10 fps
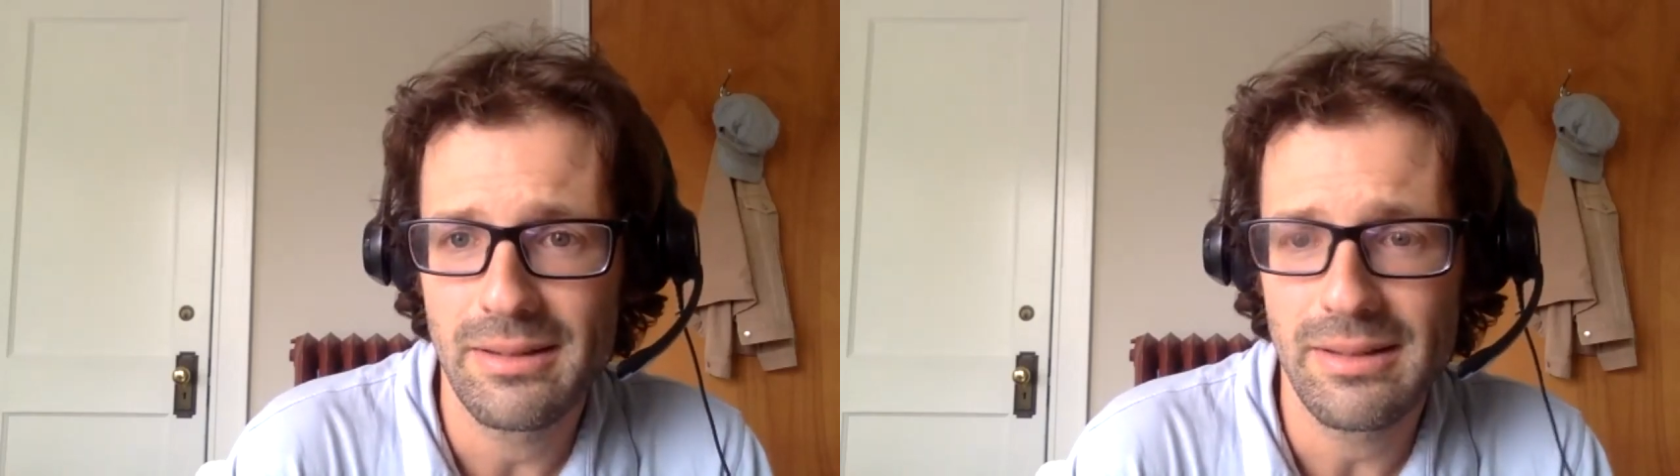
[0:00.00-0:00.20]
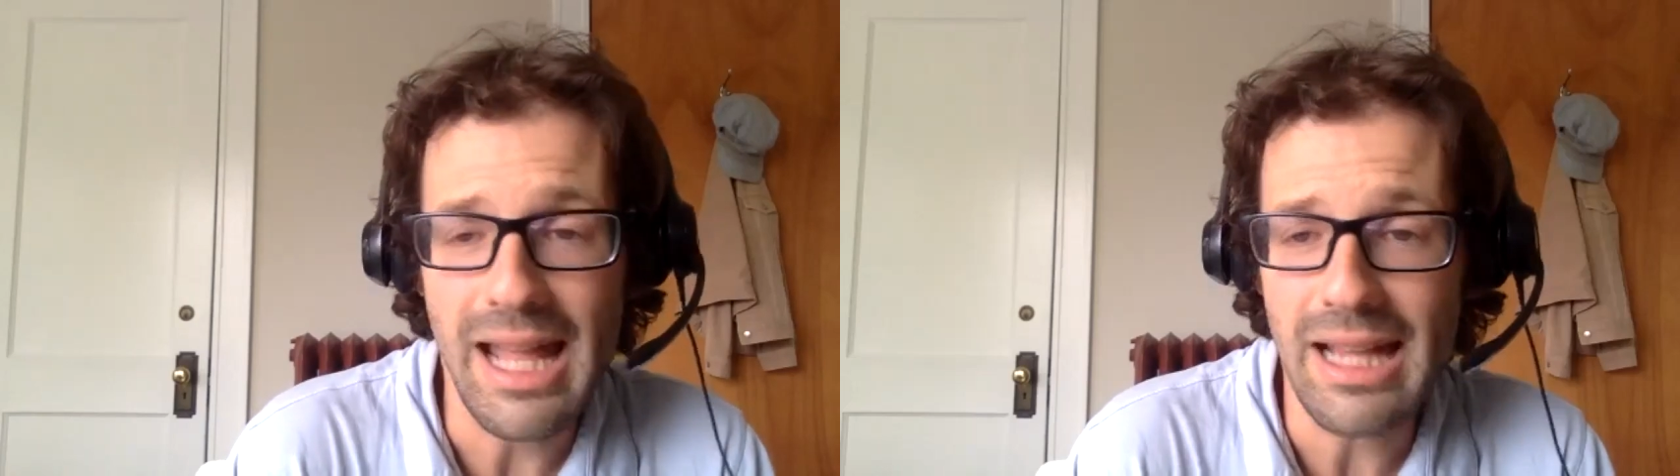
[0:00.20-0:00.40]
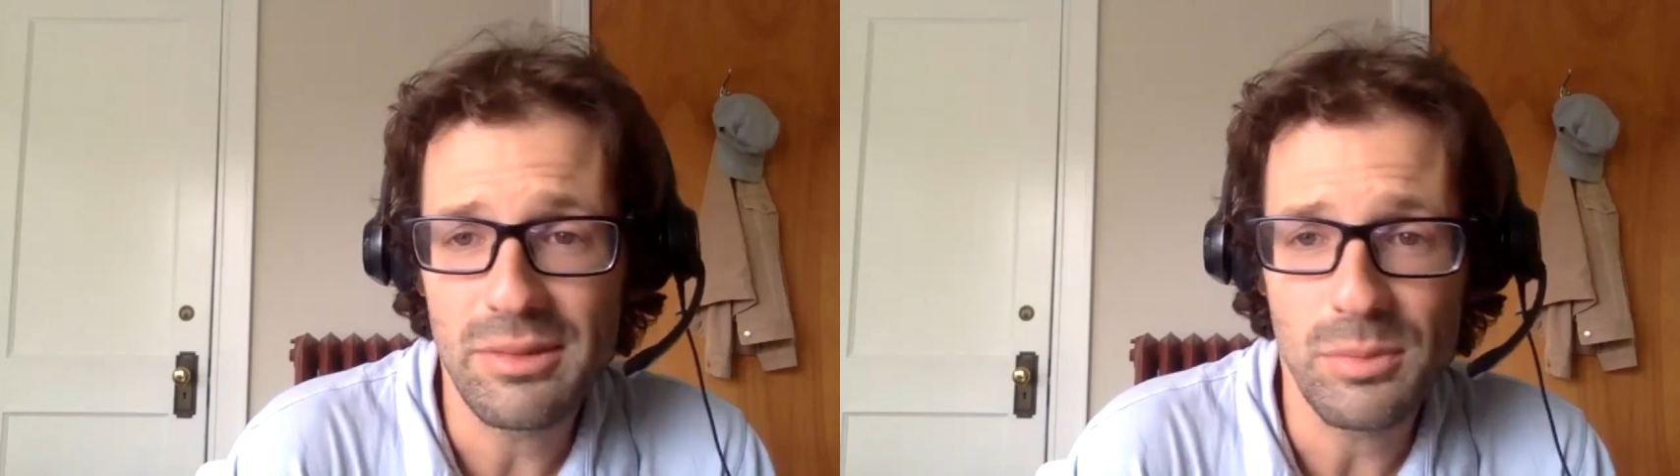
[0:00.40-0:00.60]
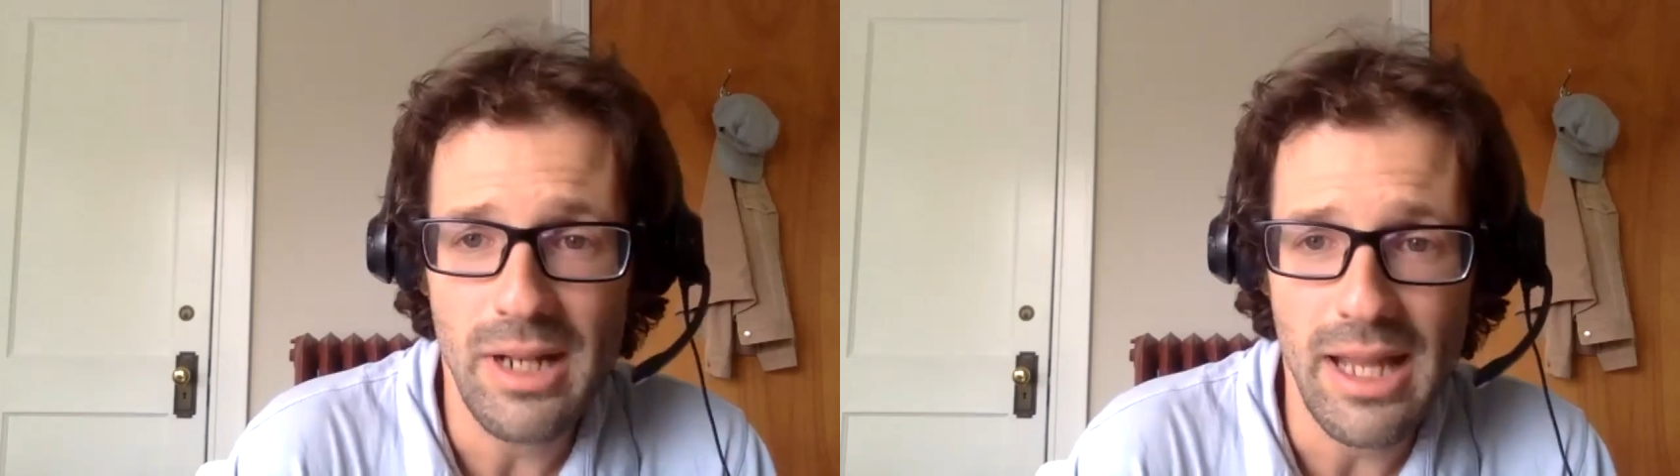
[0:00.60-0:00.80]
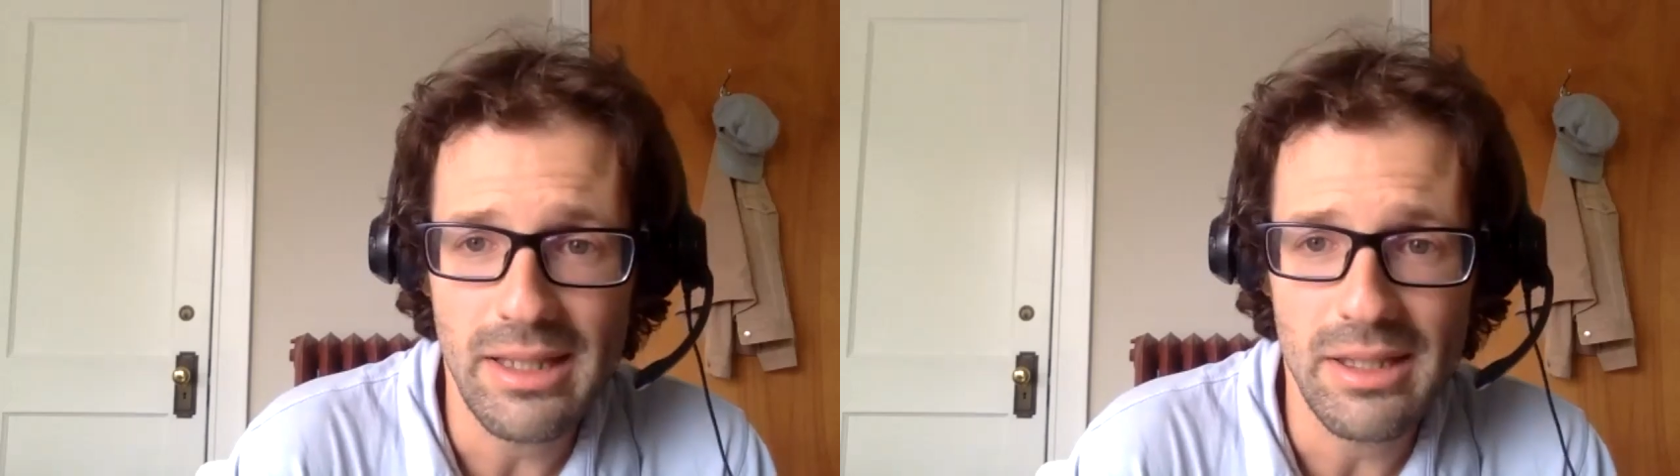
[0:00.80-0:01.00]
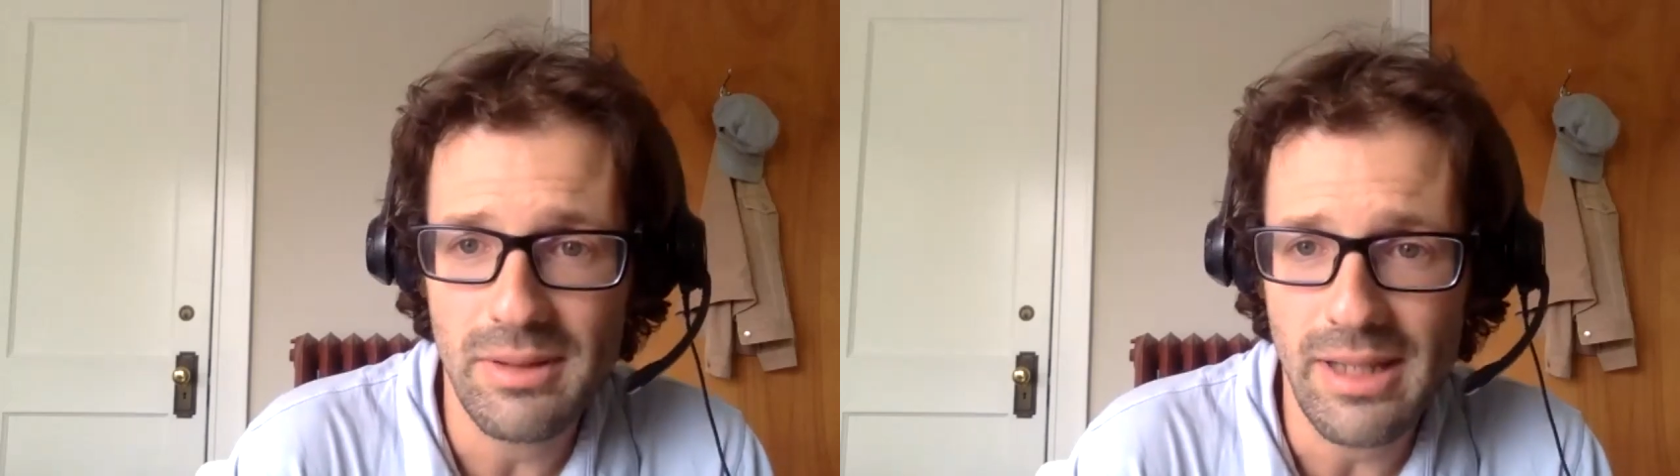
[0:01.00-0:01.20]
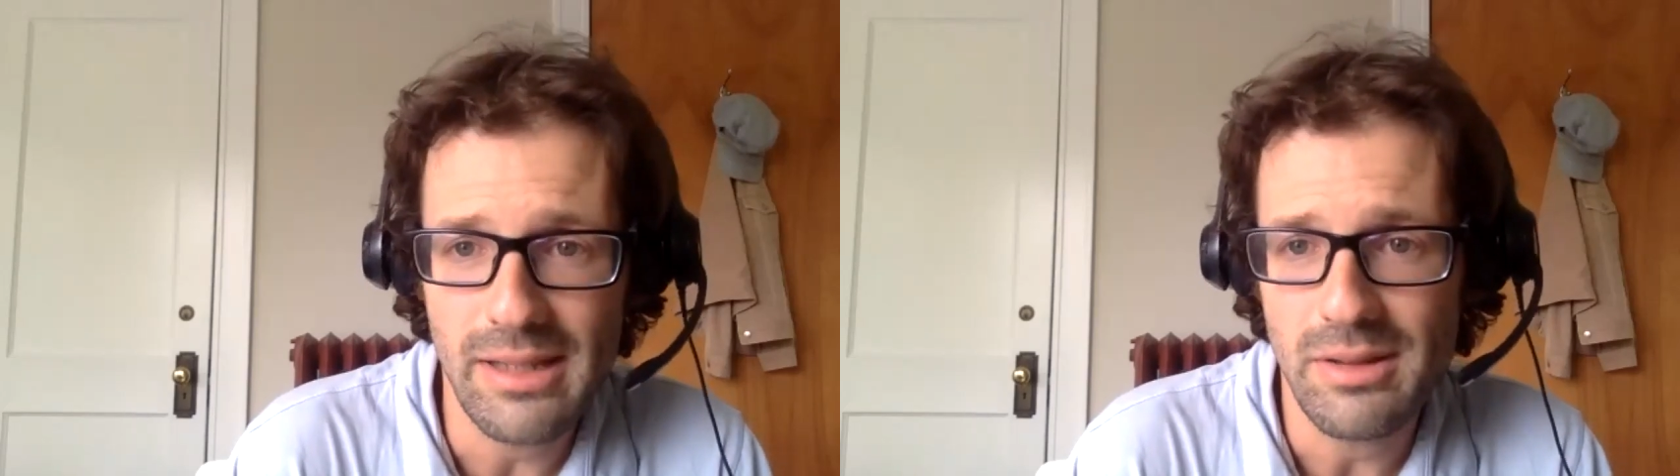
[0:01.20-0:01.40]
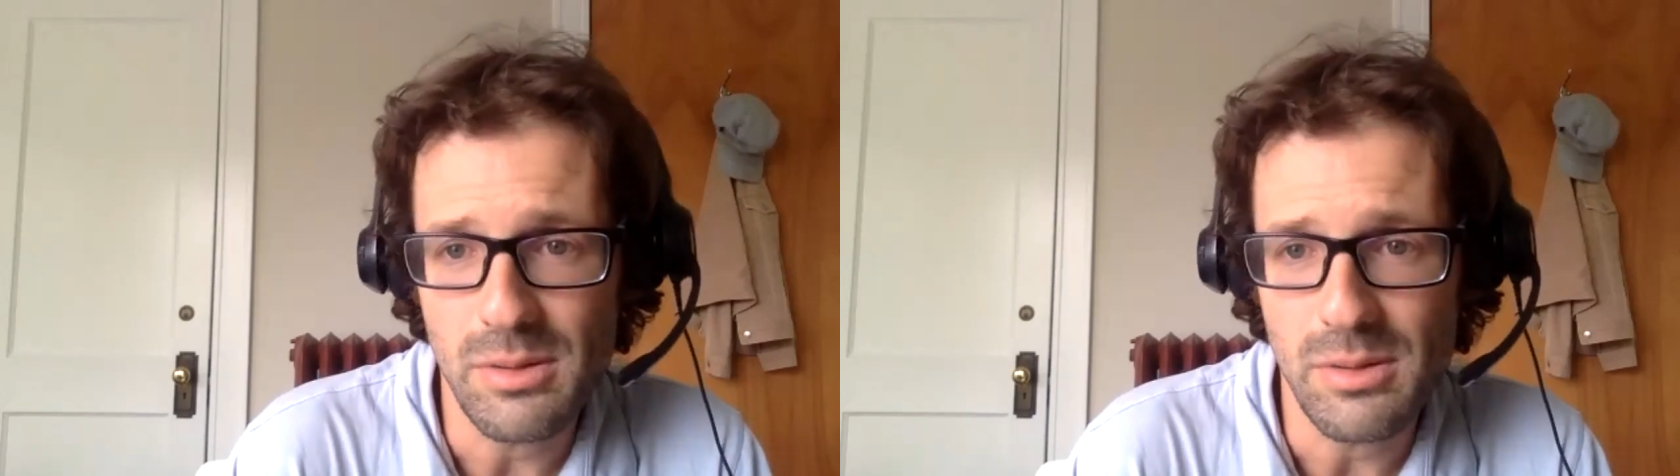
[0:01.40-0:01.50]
That's what I can relate